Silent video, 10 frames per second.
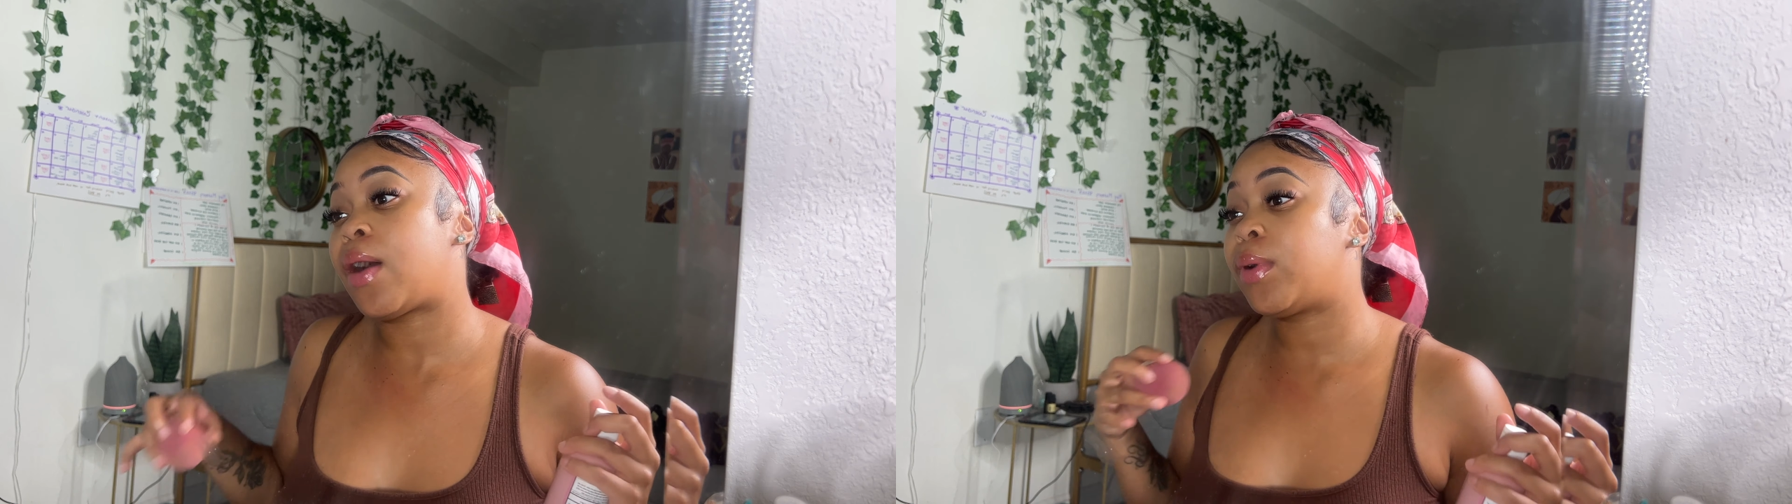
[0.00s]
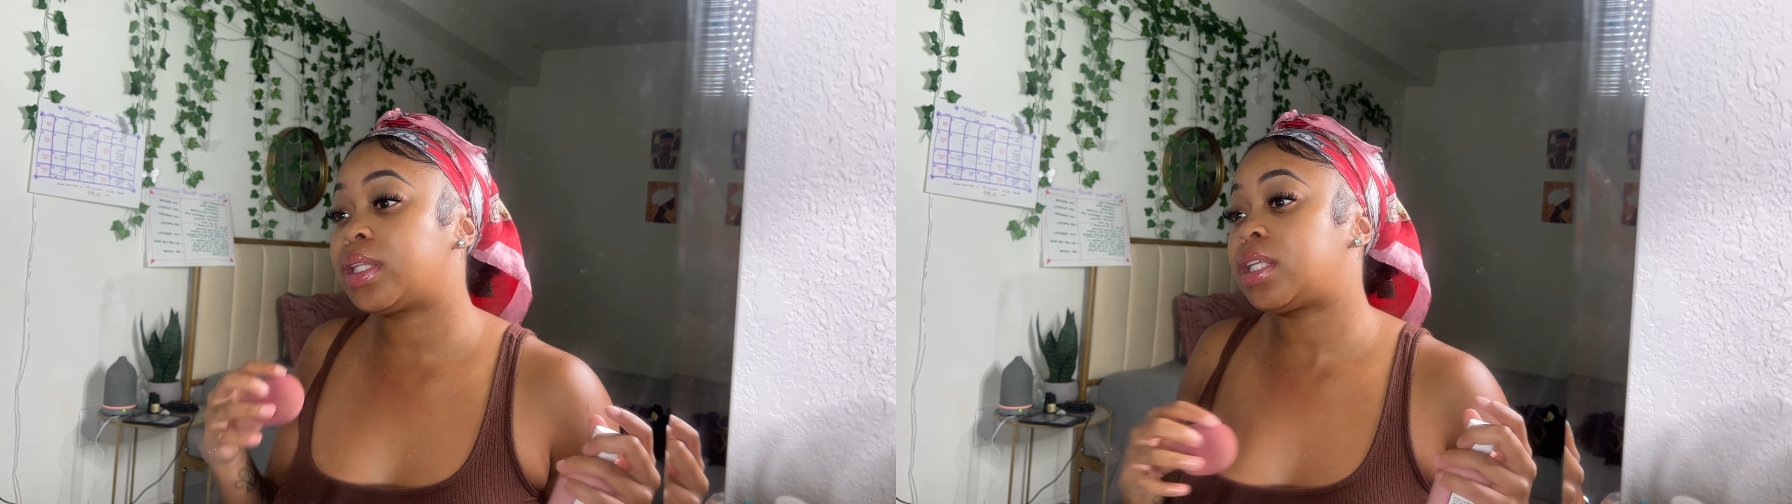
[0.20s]

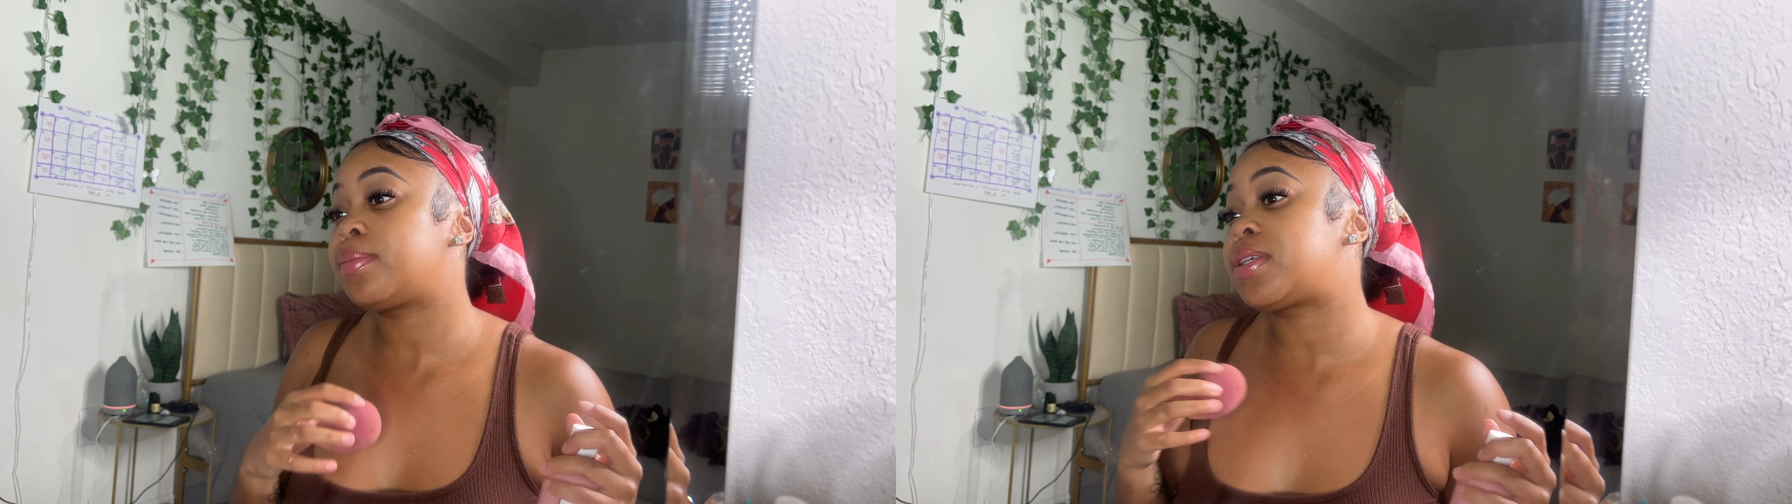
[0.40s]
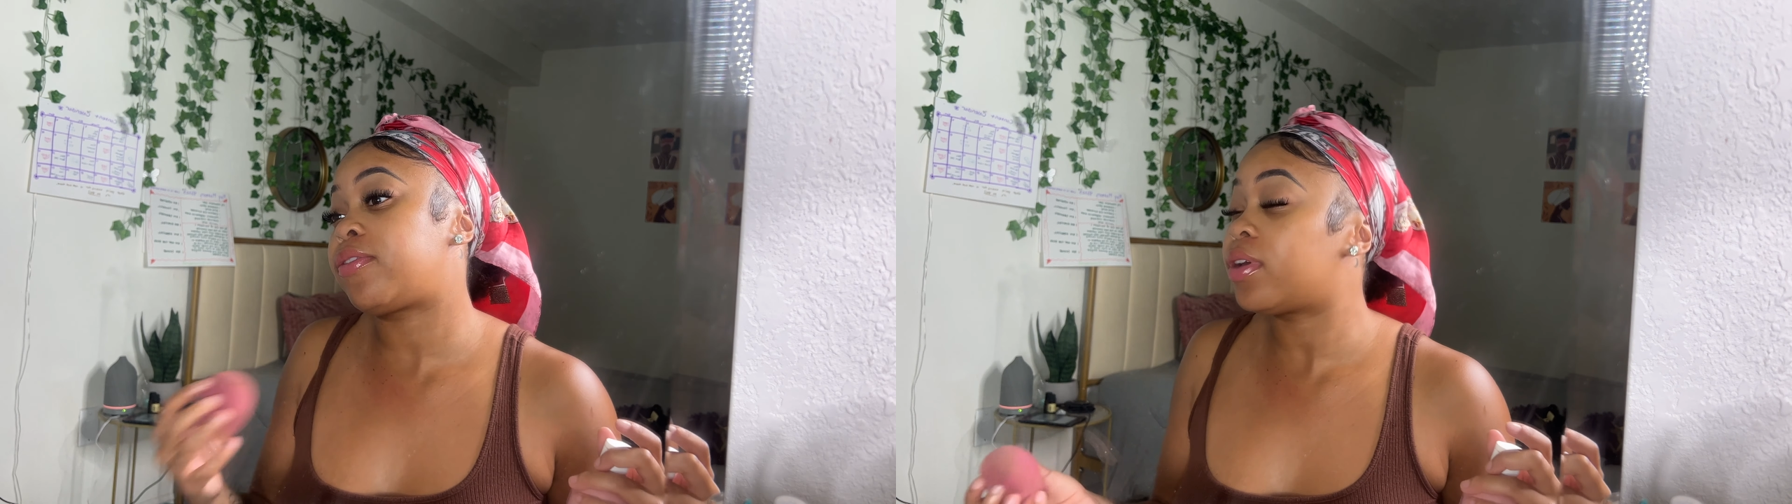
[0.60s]
want them
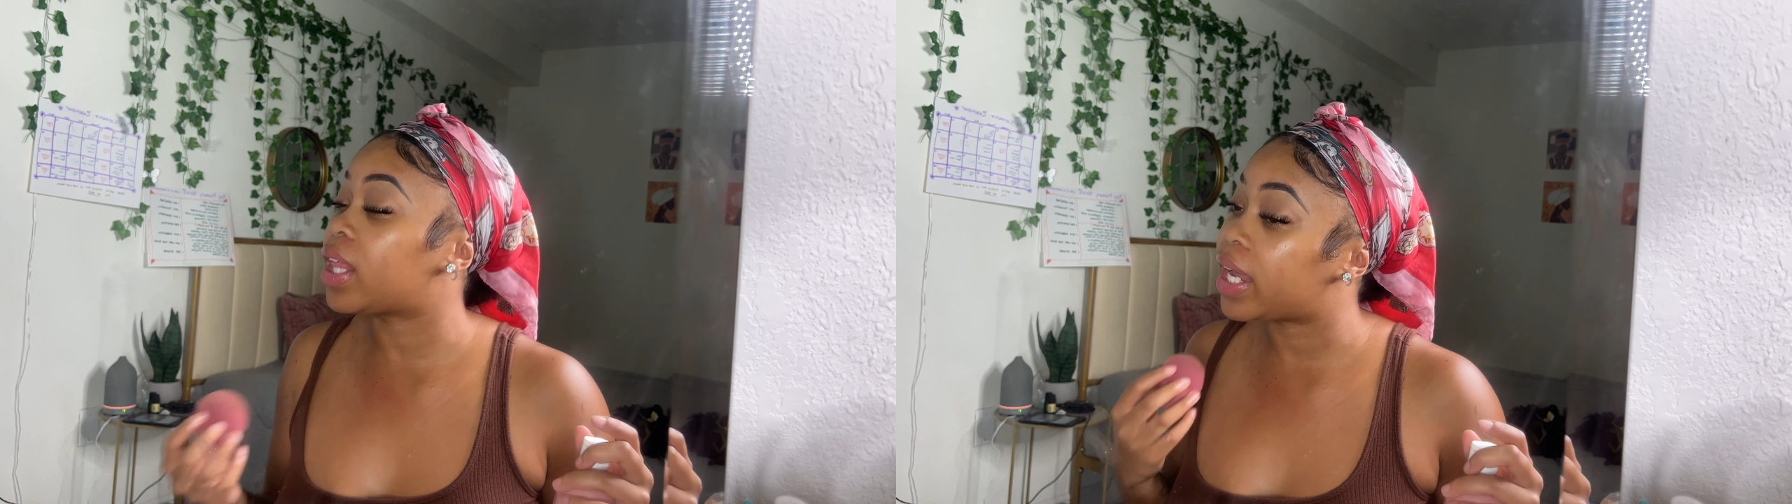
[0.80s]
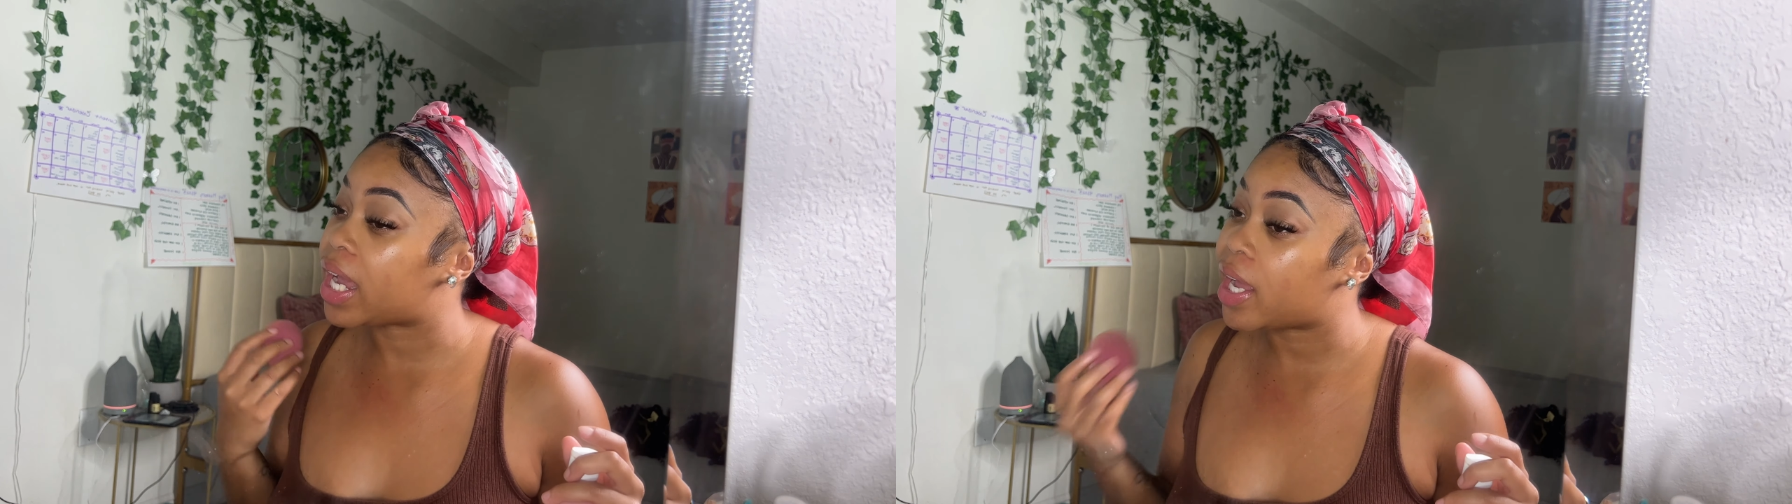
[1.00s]
to feel
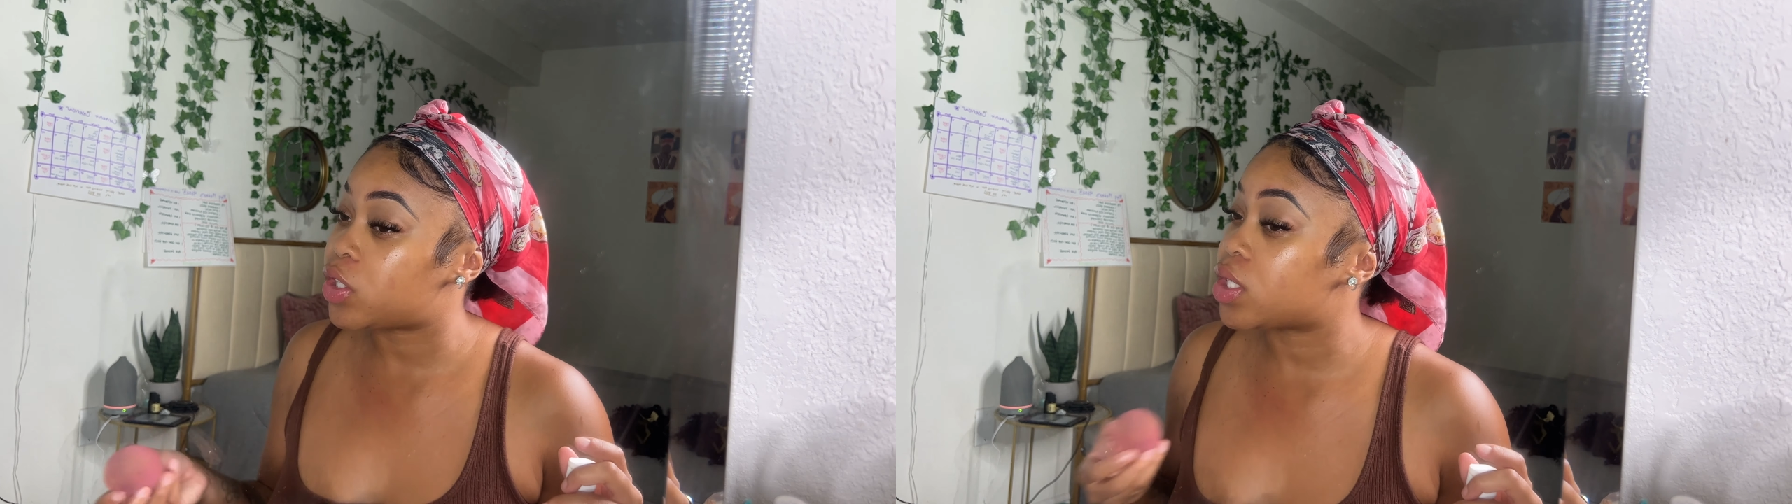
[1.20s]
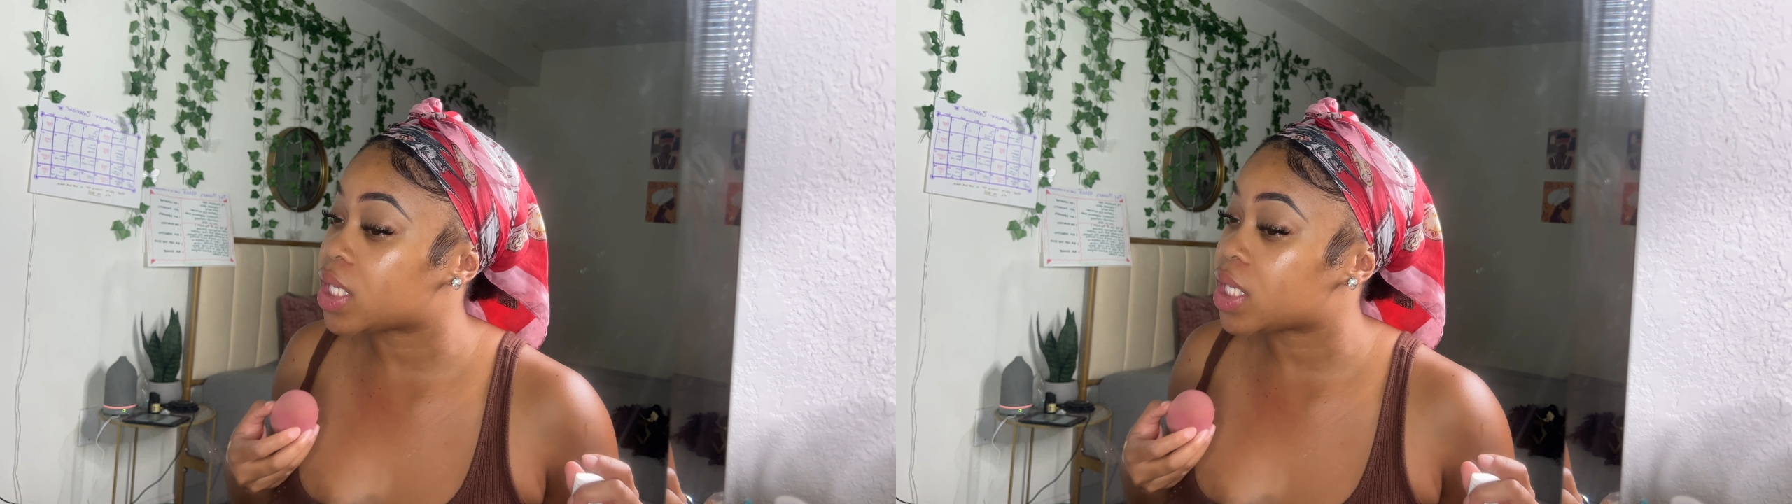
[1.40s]
like I just